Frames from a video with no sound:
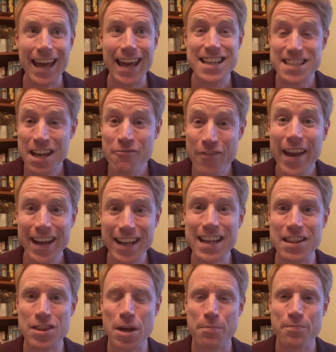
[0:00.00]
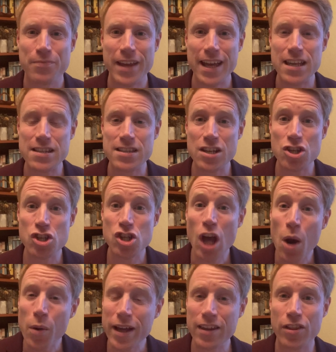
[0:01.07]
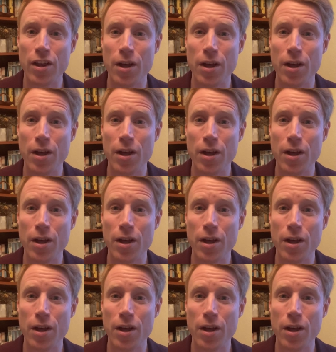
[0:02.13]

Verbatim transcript: is convicting them, is showing